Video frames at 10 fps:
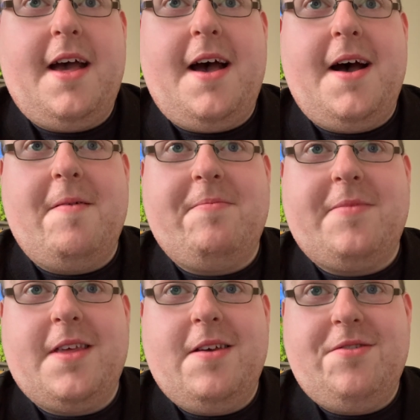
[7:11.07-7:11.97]

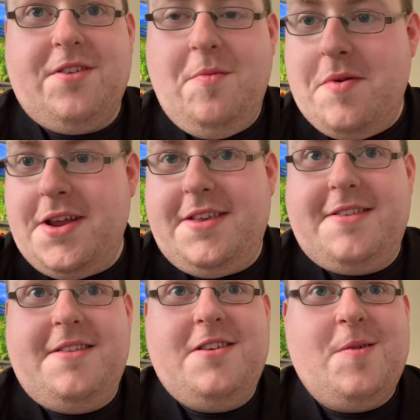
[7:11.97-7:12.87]
So
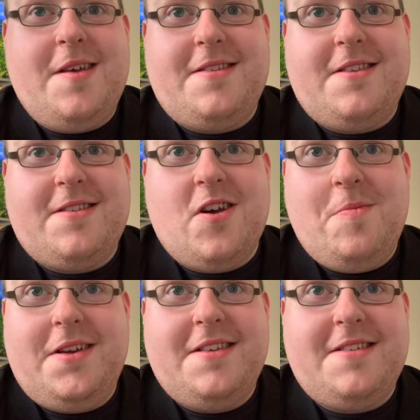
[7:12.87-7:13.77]

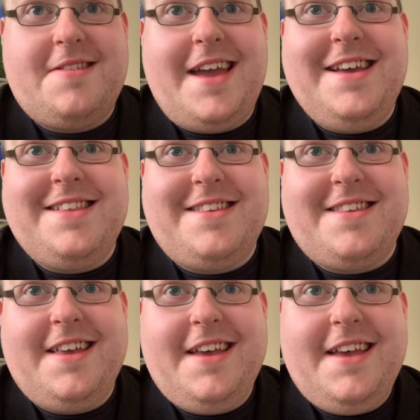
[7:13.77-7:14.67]
many states